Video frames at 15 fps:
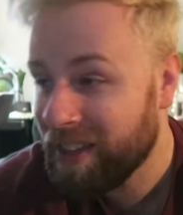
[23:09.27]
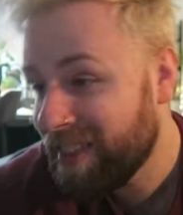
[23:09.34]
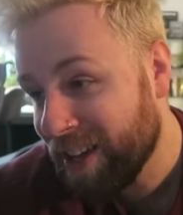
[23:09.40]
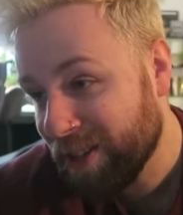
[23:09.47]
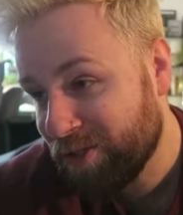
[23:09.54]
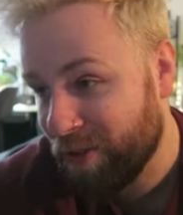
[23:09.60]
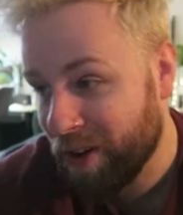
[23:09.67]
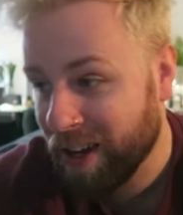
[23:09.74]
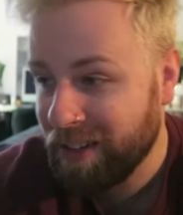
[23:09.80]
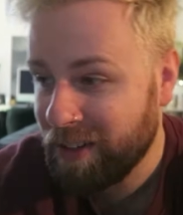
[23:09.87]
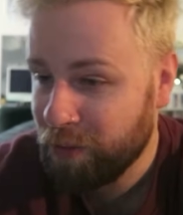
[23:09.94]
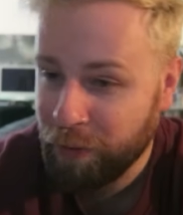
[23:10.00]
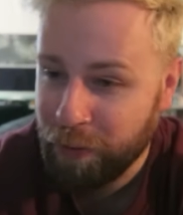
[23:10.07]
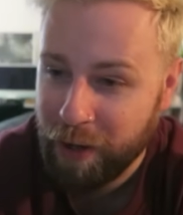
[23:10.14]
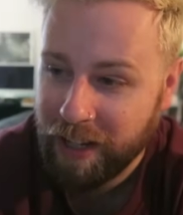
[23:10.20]
That's fine,
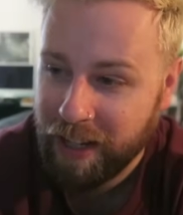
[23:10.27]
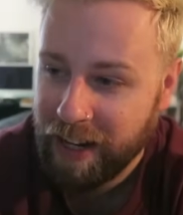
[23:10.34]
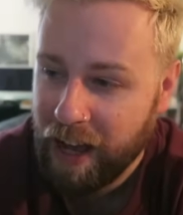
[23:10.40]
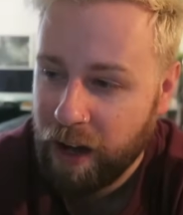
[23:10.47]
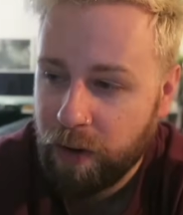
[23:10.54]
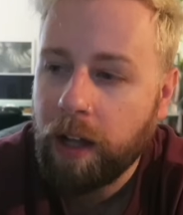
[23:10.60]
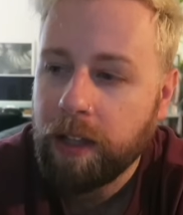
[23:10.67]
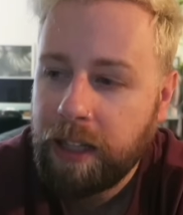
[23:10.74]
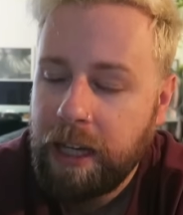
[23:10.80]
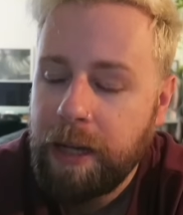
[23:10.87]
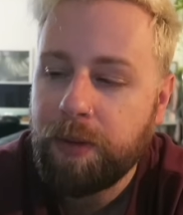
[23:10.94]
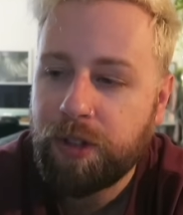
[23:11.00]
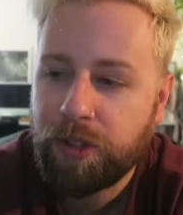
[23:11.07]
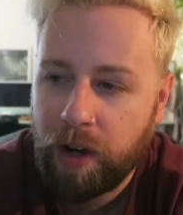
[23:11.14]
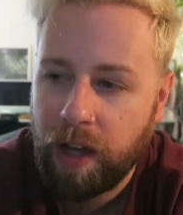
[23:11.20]
we'll work it out. I'll
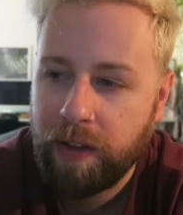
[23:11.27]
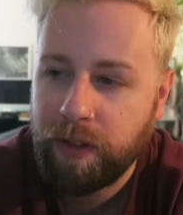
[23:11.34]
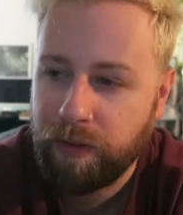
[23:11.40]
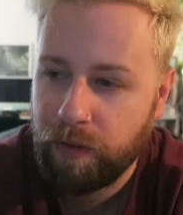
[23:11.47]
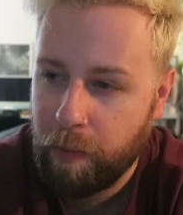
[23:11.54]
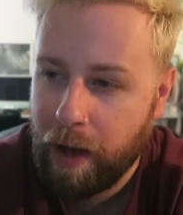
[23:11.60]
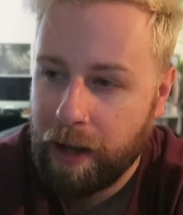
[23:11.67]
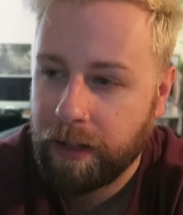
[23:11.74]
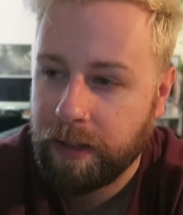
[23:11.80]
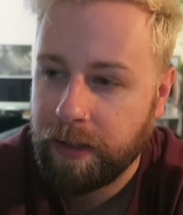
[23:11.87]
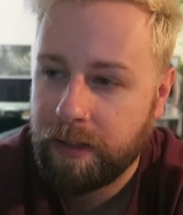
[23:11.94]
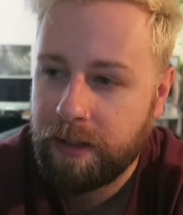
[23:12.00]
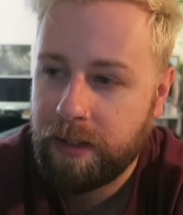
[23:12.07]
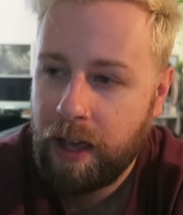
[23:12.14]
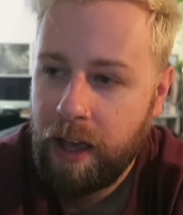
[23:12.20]
keep striving for
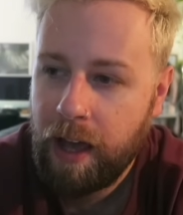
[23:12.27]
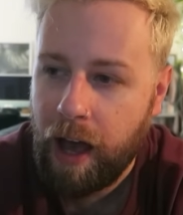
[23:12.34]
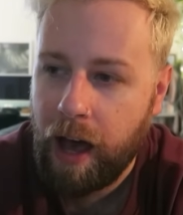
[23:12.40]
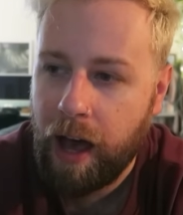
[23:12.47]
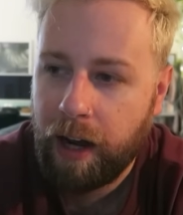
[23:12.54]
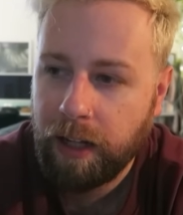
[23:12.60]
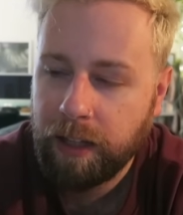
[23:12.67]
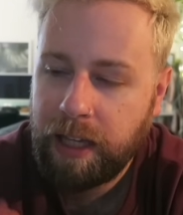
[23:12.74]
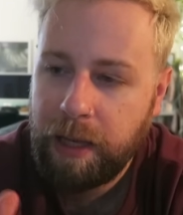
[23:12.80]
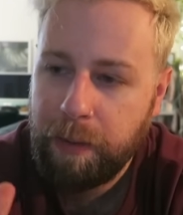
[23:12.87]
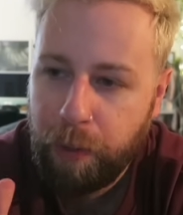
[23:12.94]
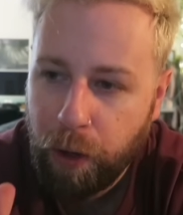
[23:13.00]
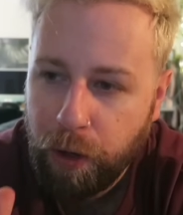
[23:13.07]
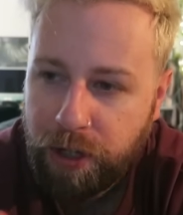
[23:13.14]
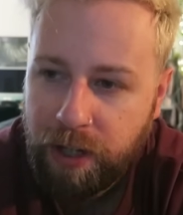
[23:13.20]
balance, and I'll
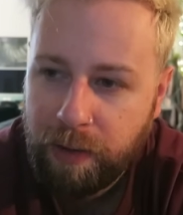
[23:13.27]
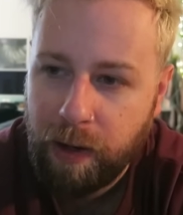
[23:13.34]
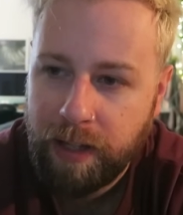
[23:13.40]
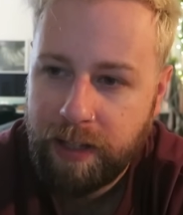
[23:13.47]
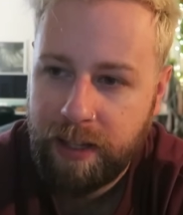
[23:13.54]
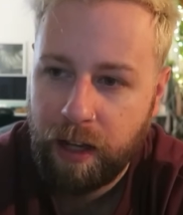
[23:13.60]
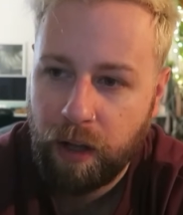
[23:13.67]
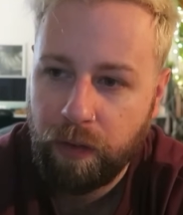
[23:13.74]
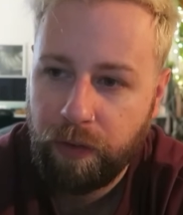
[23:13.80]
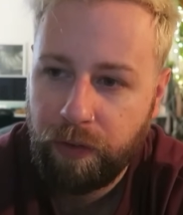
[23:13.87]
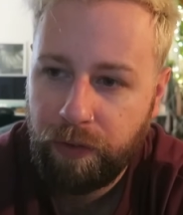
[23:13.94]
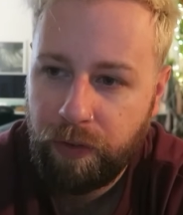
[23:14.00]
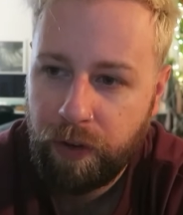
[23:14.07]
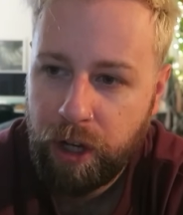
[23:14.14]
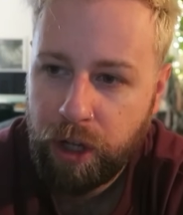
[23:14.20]
keep pushing
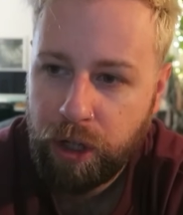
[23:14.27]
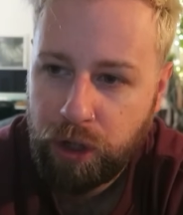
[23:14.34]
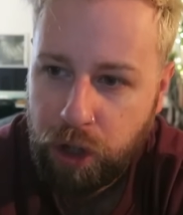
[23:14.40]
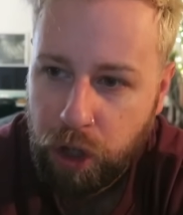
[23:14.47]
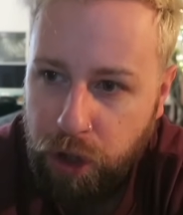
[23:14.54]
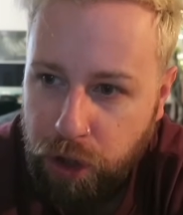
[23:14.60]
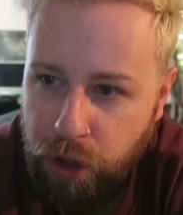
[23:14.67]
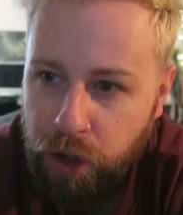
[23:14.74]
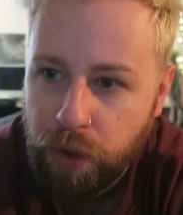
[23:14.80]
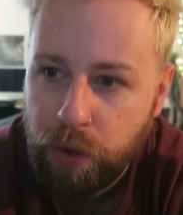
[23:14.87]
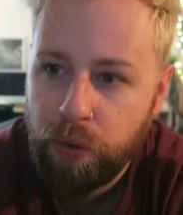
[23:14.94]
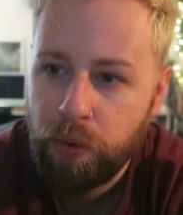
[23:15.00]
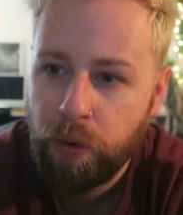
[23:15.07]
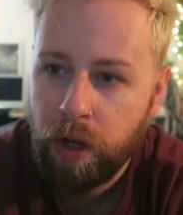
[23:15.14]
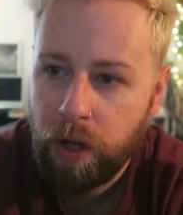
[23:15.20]
myself to
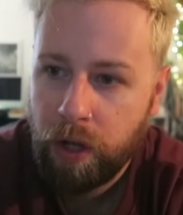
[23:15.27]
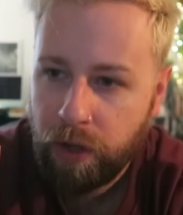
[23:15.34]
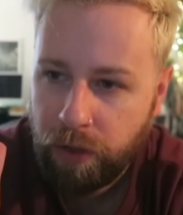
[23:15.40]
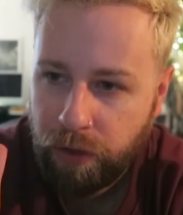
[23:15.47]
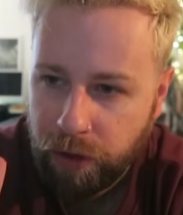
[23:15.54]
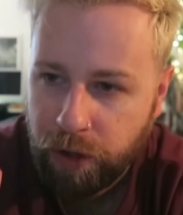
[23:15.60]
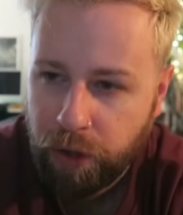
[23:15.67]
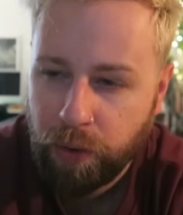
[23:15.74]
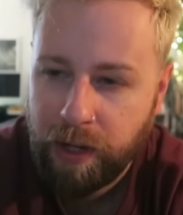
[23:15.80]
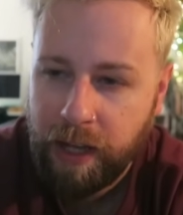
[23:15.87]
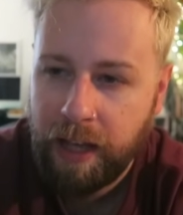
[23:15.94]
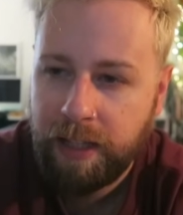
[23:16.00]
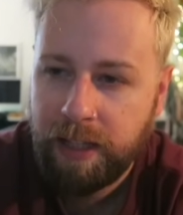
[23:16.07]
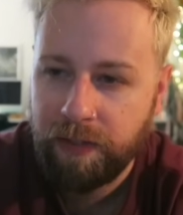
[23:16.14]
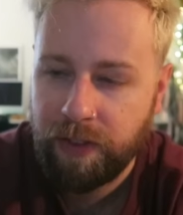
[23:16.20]
do the
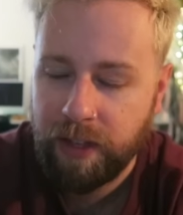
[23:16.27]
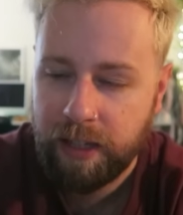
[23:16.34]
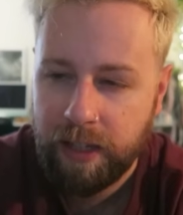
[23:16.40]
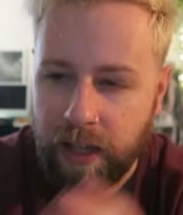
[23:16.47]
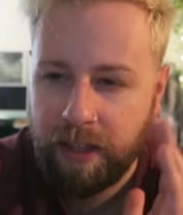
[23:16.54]
creative things.